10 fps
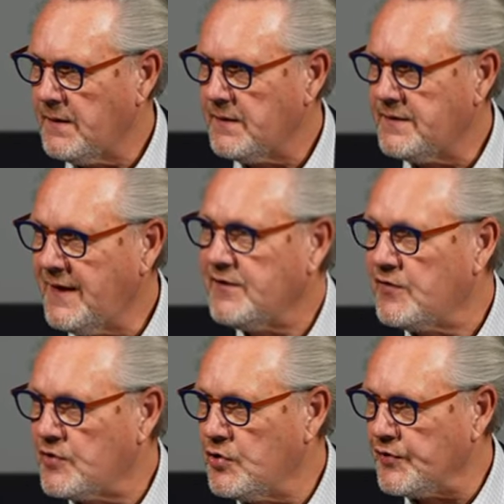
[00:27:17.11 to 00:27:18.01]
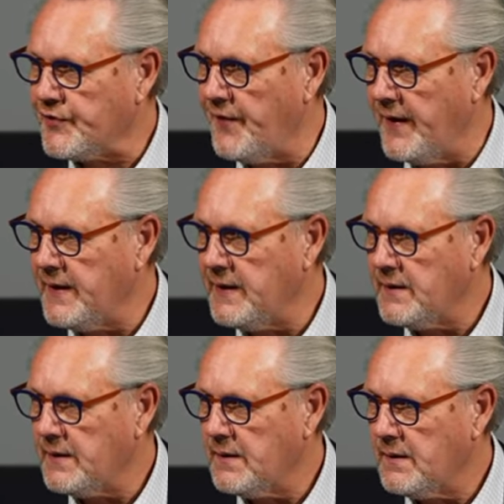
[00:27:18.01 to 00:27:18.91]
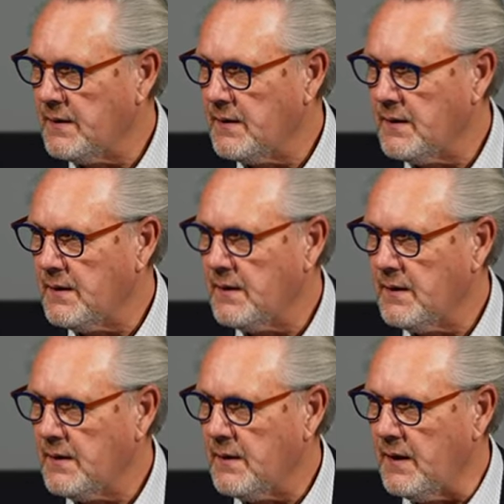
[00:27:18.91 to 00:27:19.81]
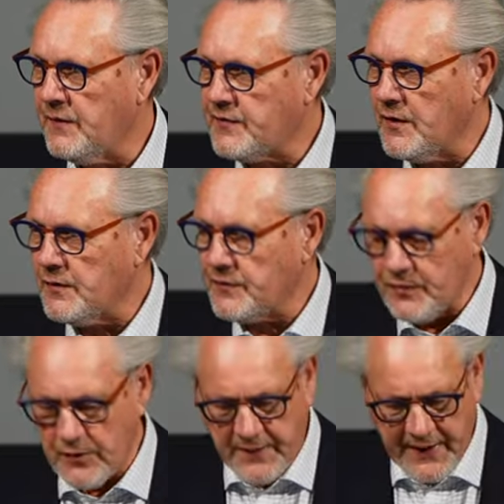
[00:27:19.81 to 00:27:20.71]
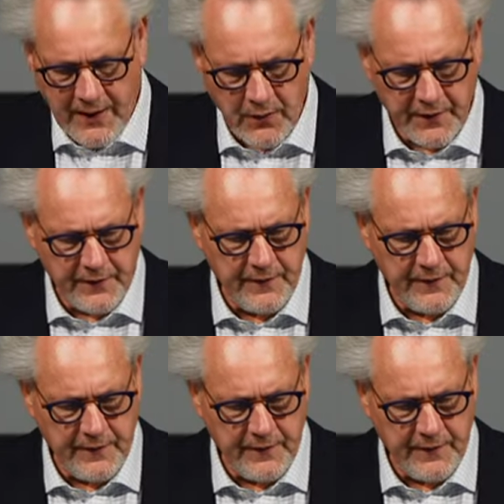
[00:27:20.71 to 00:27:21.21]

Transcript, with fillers: That is God's way. And so it should be ours.